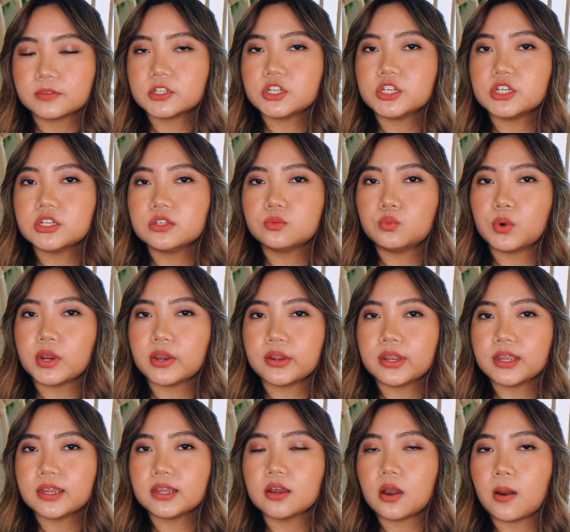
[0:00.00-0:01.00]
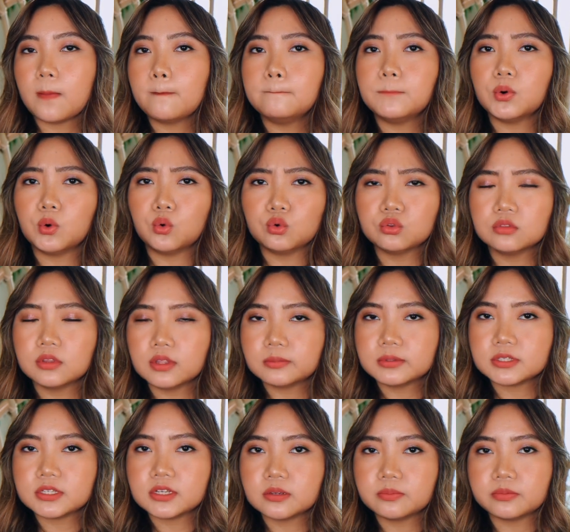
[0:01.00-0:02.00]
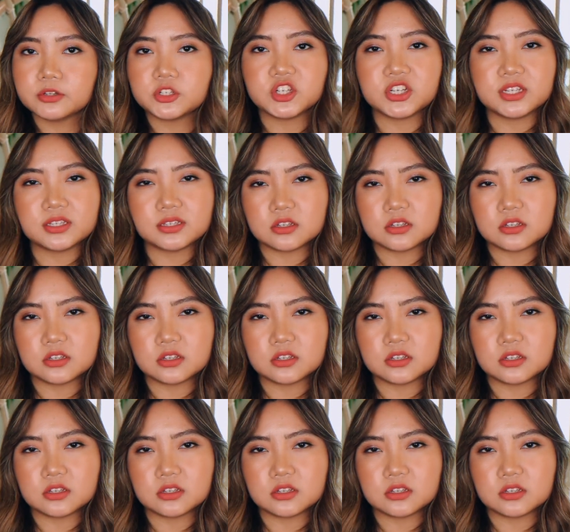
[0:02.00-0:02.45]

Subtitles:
She's wearing a bold lipstick, but she's